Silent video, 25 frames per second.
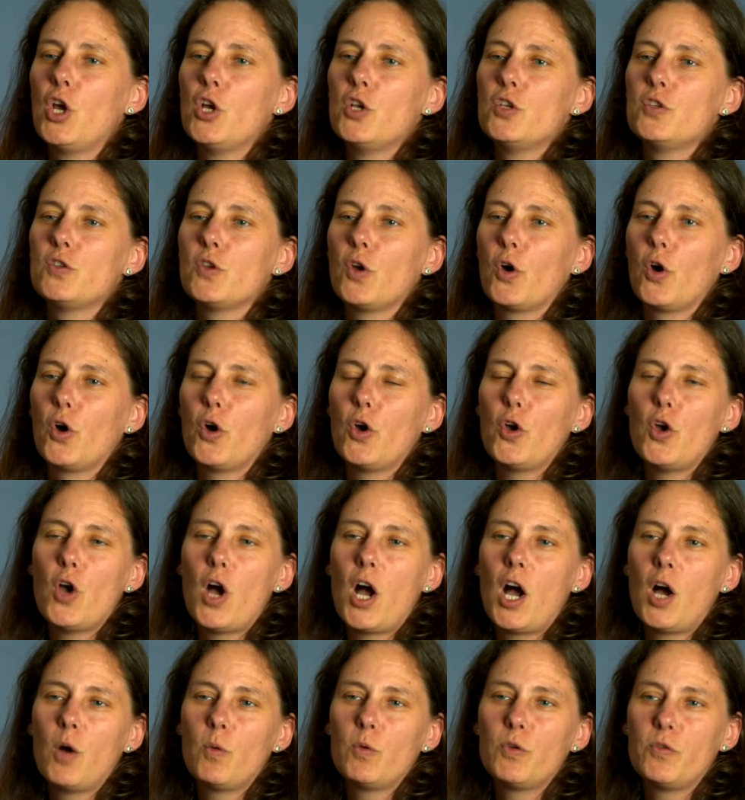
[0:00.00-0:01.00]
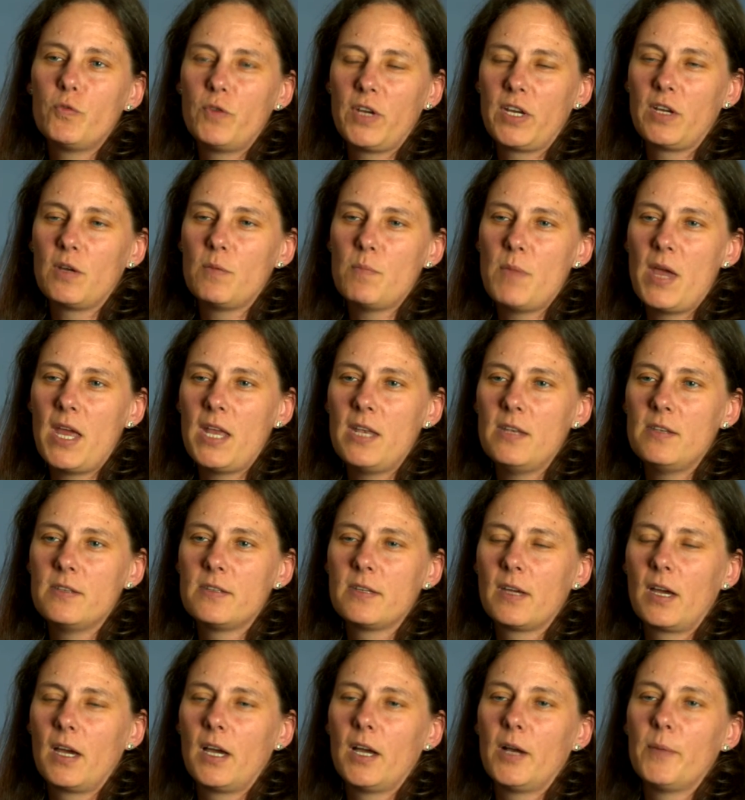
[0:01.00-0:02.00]
So I would recommend
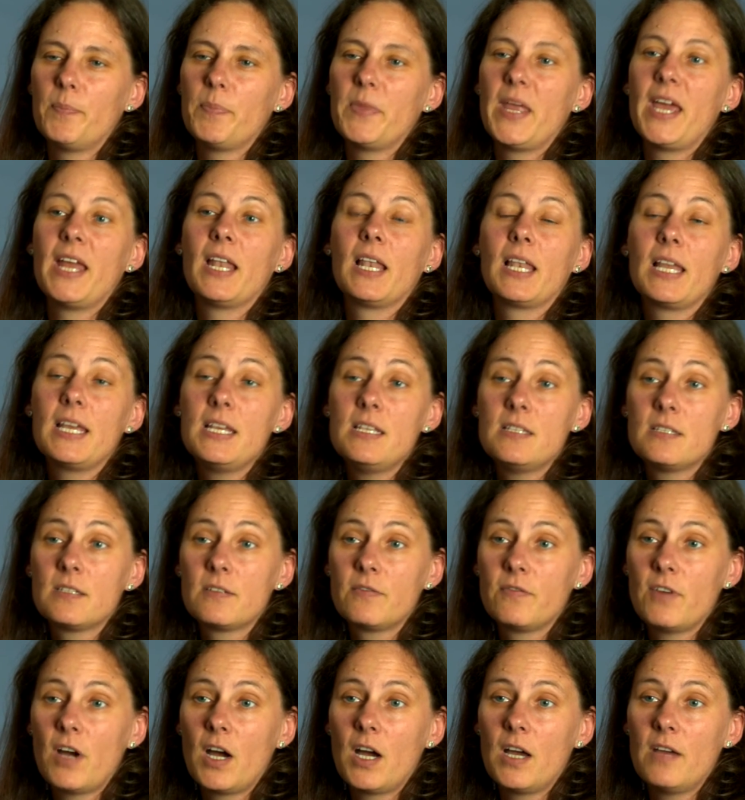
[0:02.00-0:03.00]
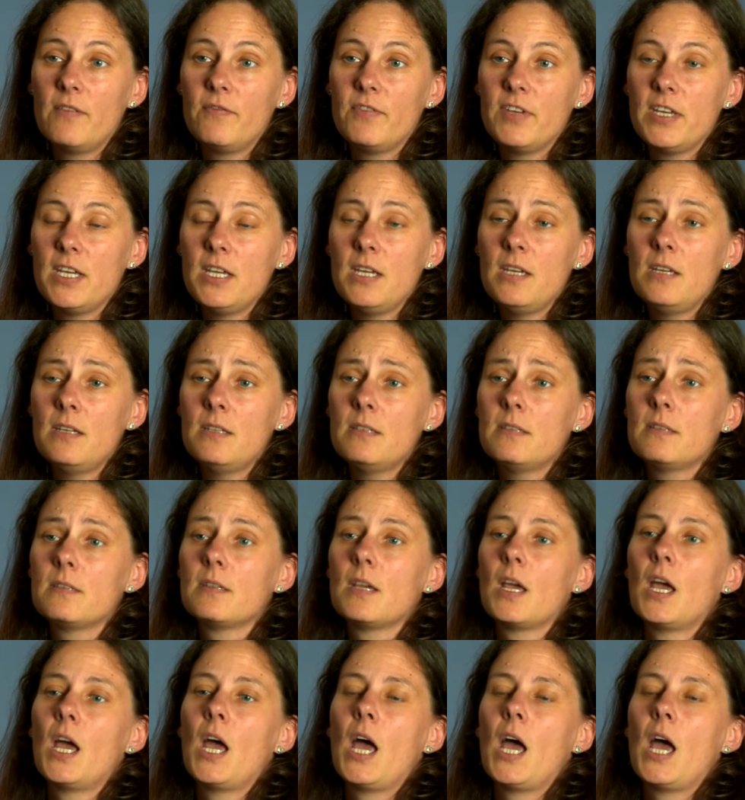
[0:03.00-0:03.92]
um, at least 5 years